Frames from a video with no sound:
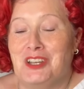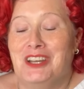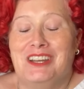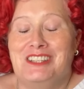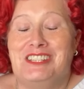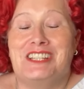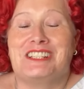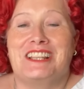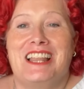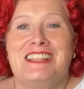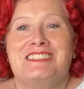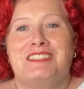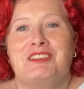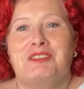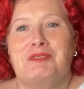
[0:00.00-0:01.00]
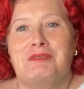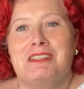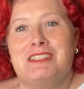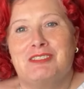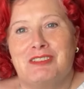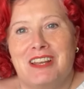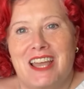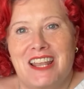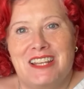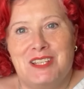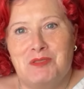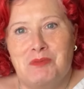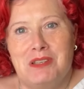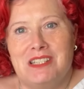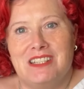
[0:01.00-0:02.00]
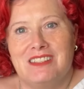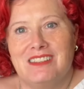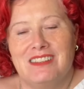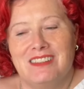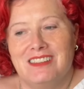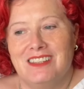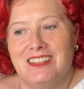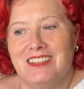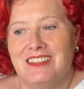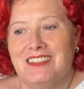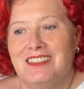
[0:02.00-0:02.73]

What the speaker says: just glanced out the window and Annie's weeding the